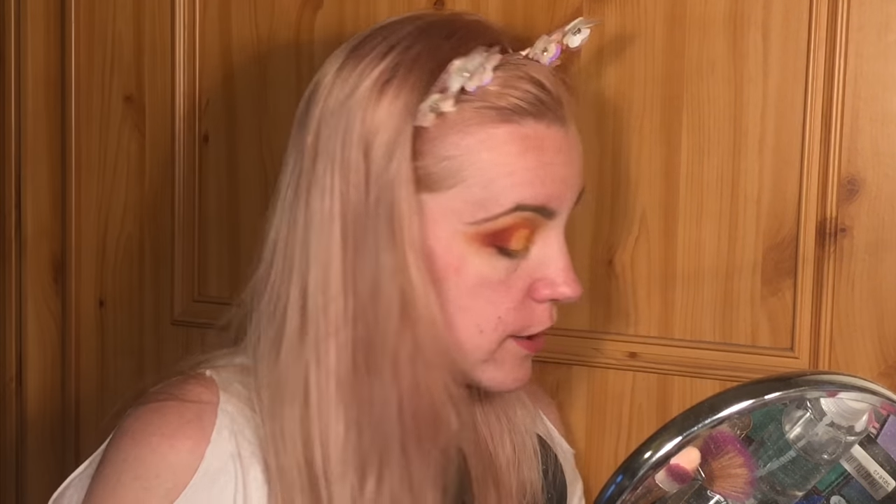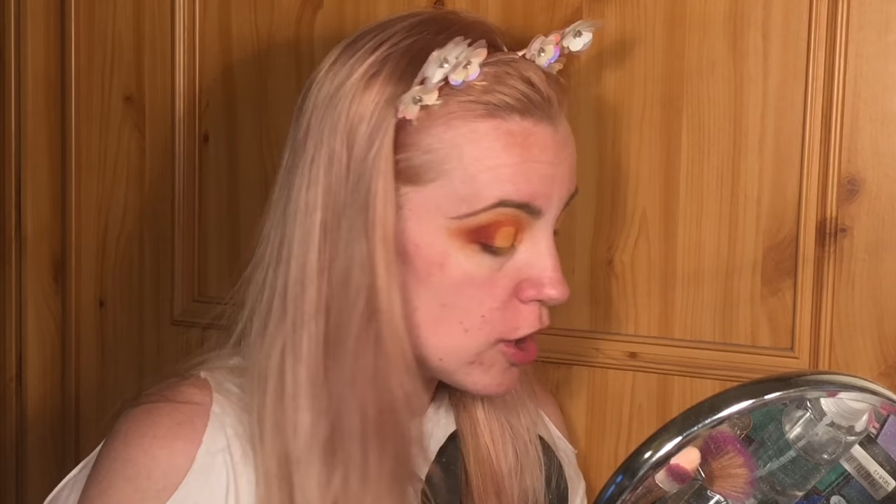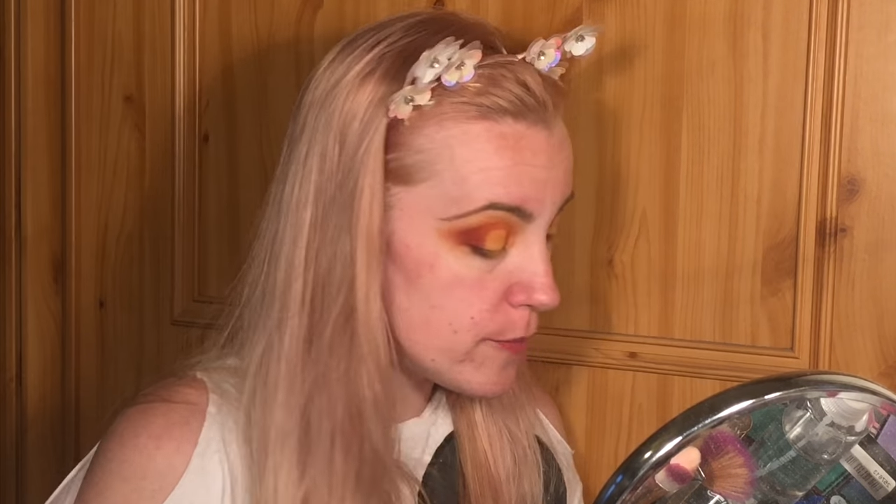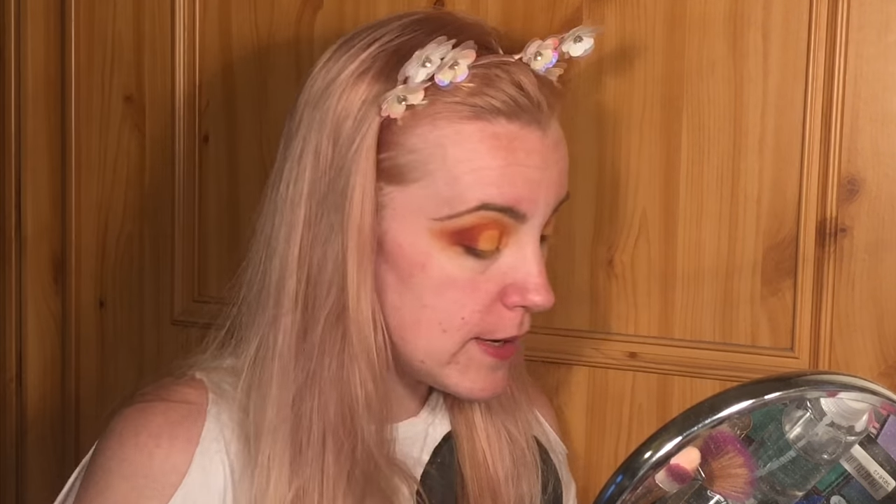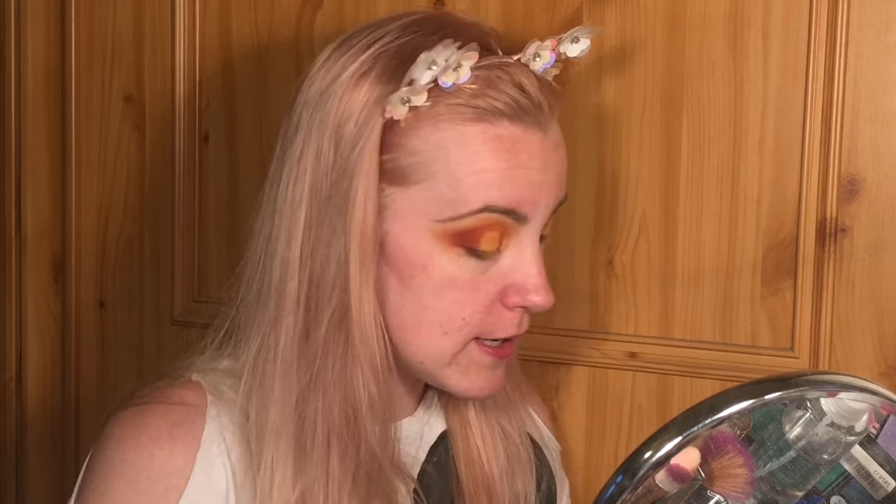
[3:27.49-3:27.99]
and
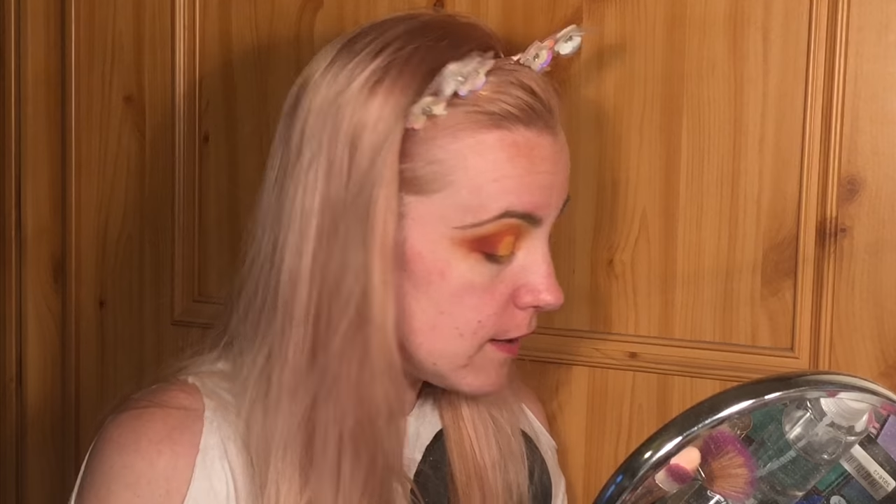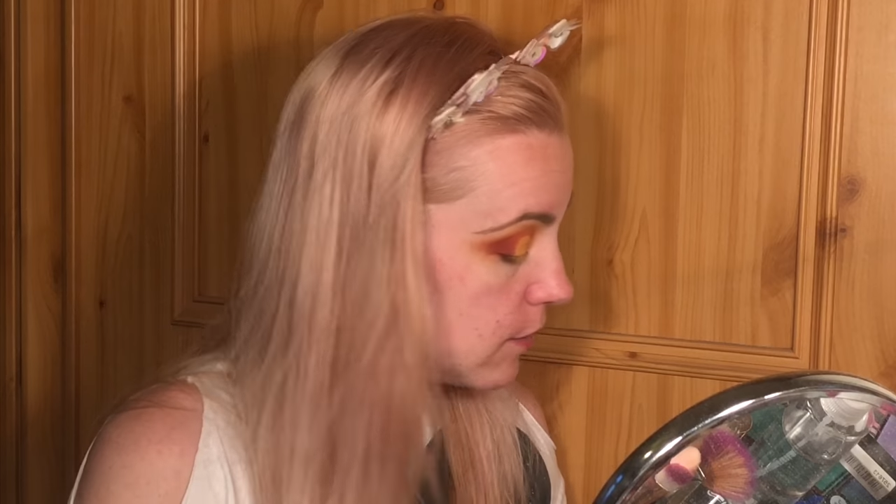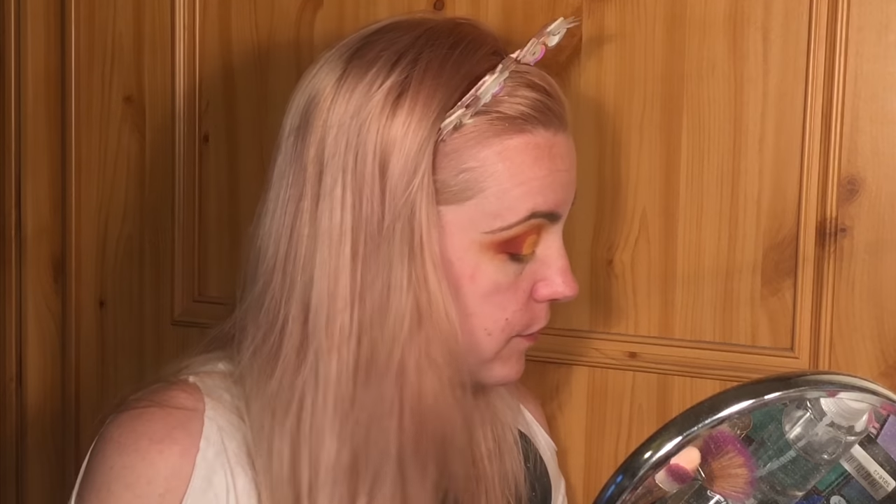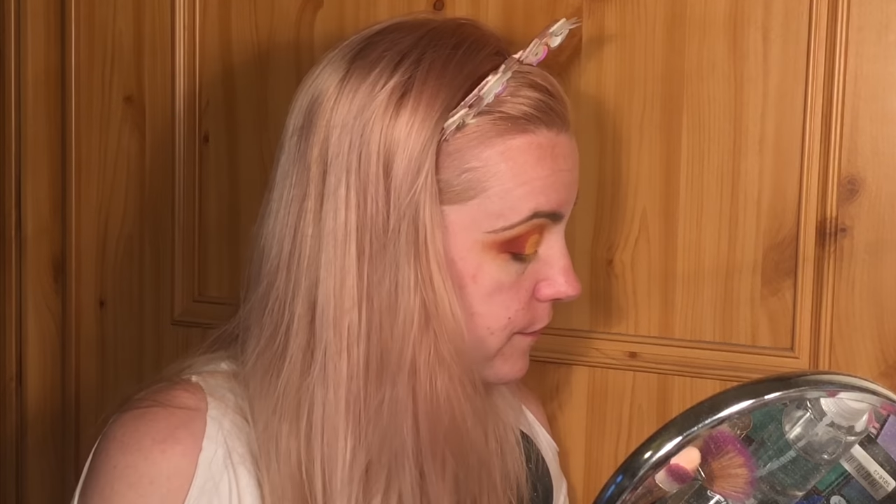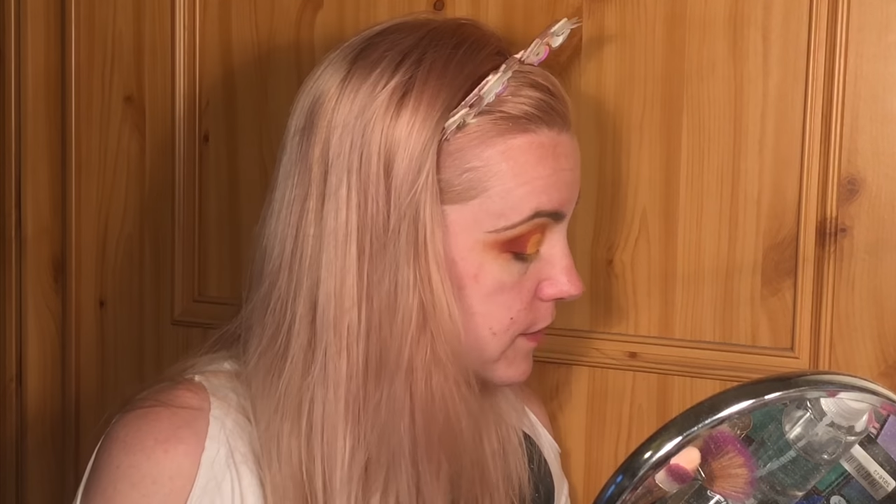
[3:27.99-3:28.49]
go back
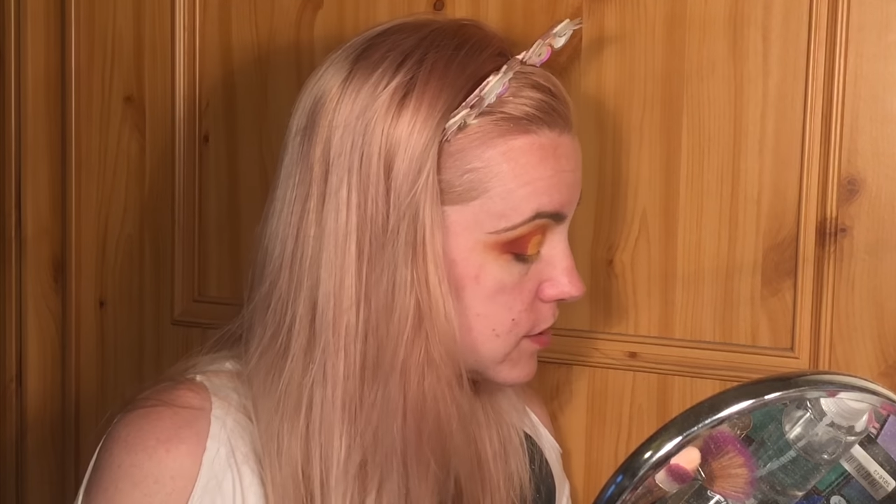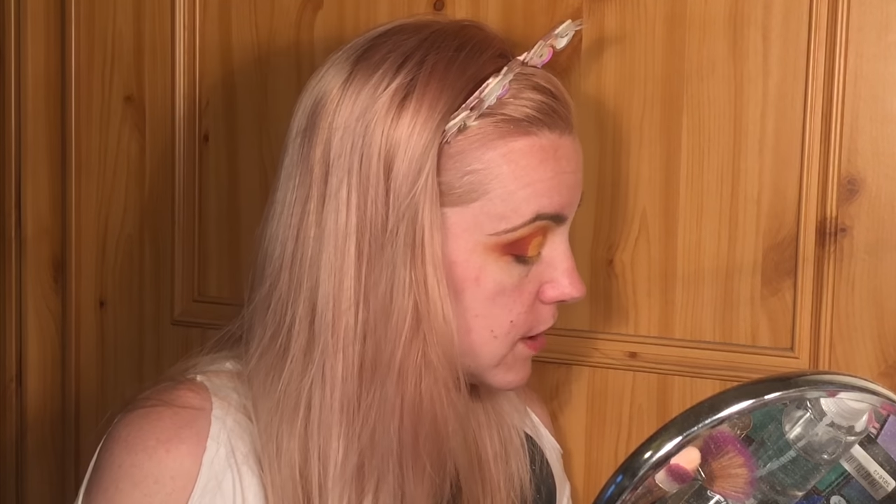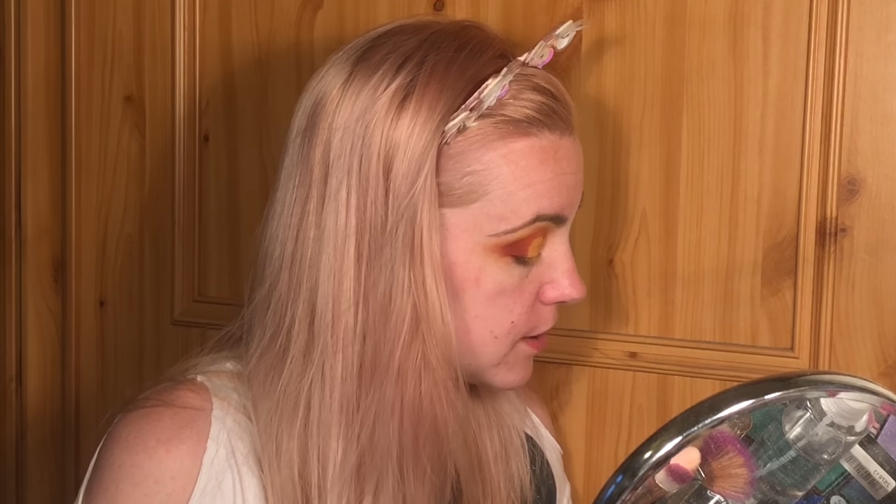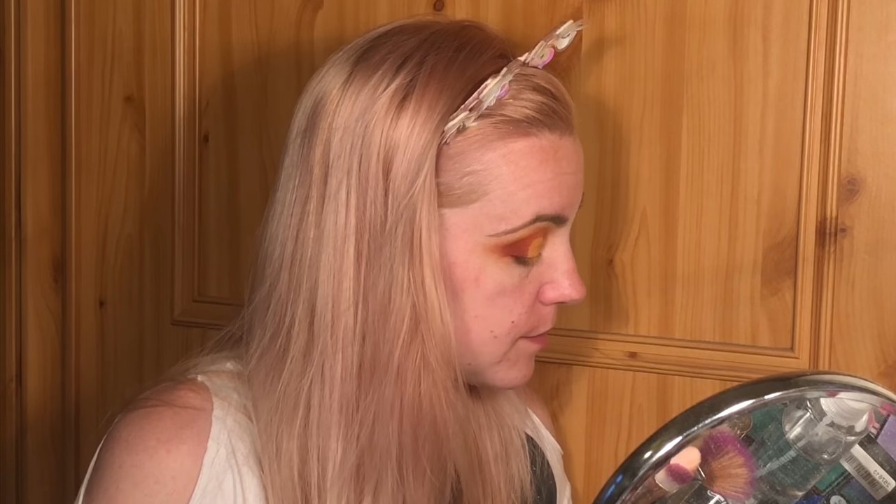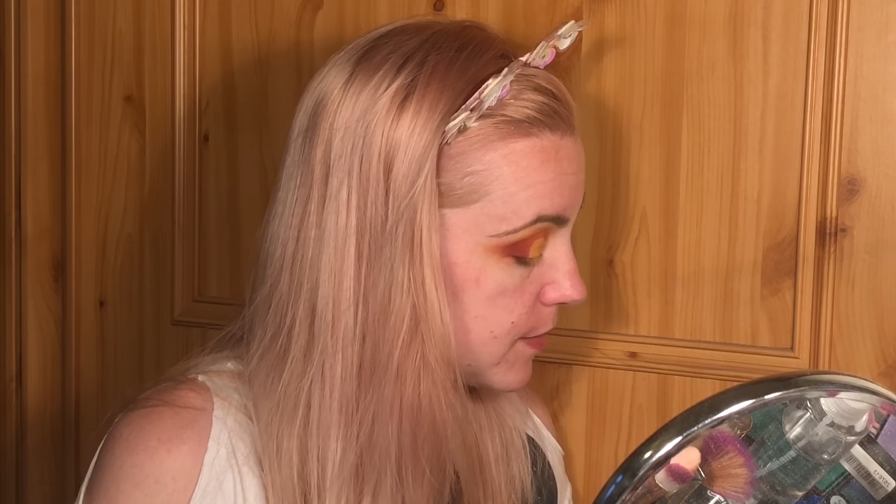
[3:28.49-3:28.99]
in with the
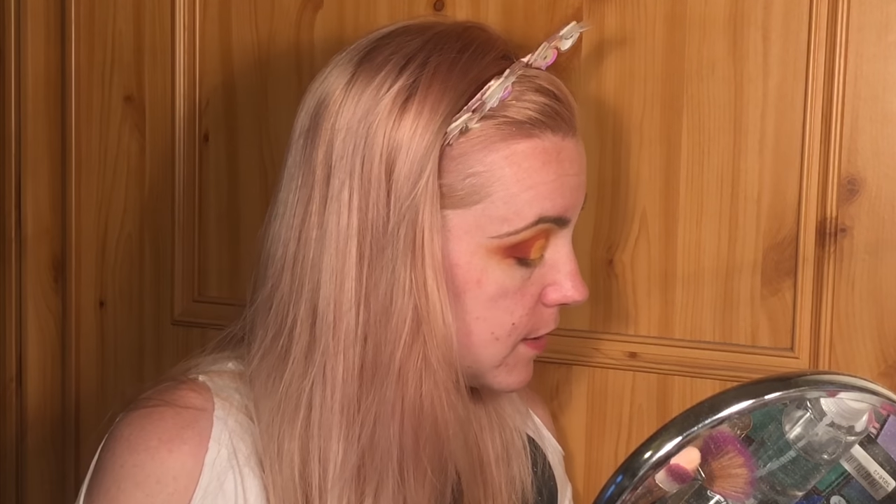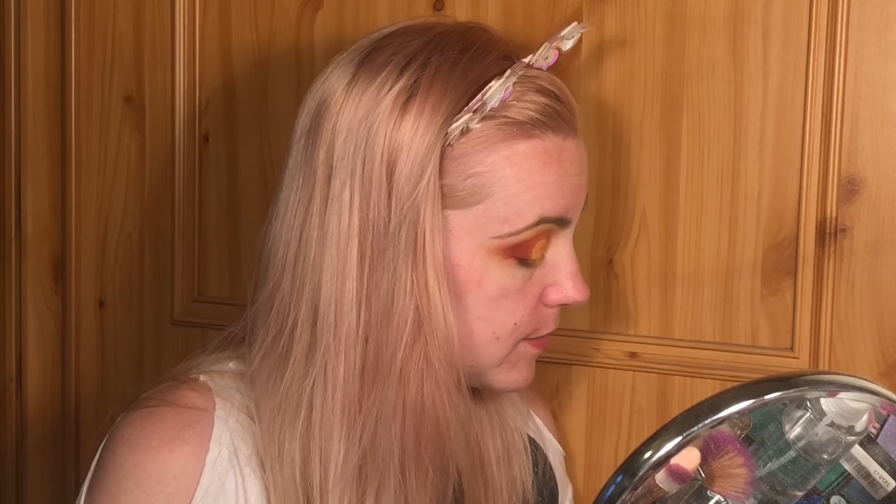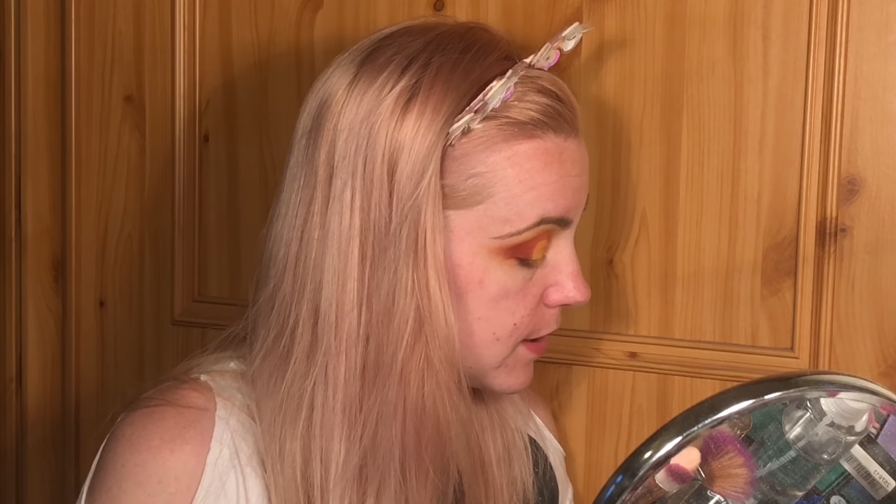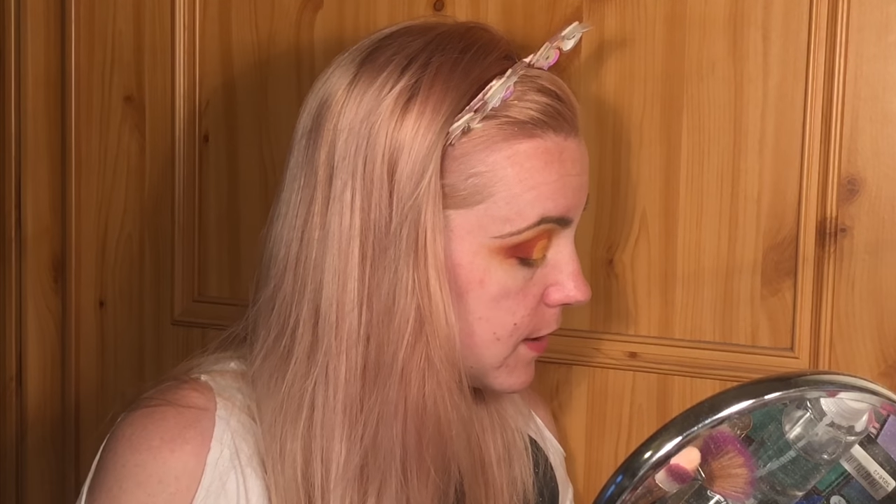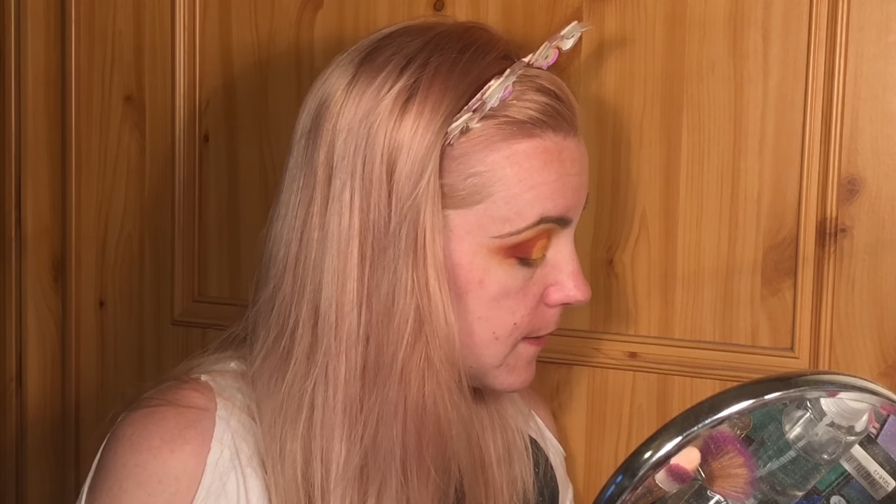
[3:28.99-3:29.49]
shade
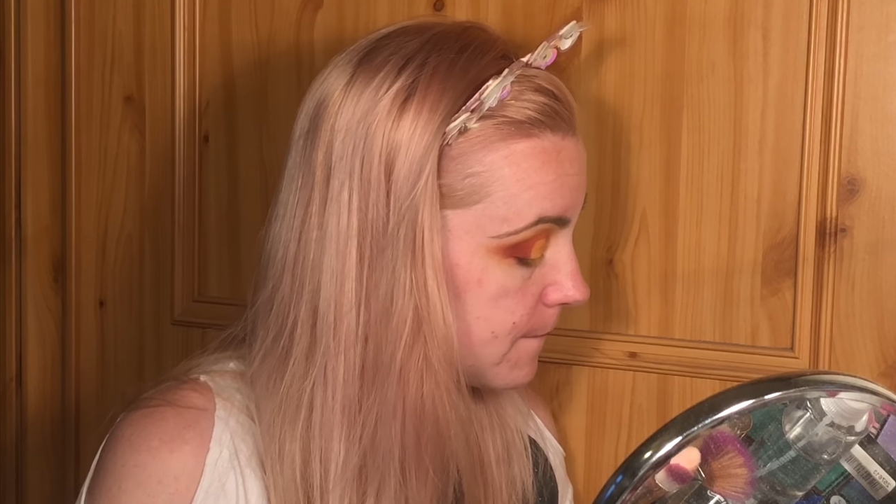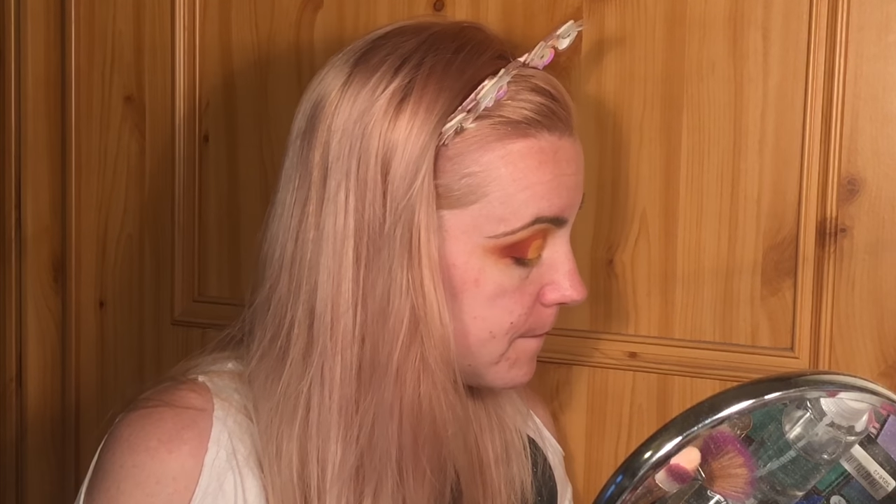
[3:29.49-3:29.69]
BB.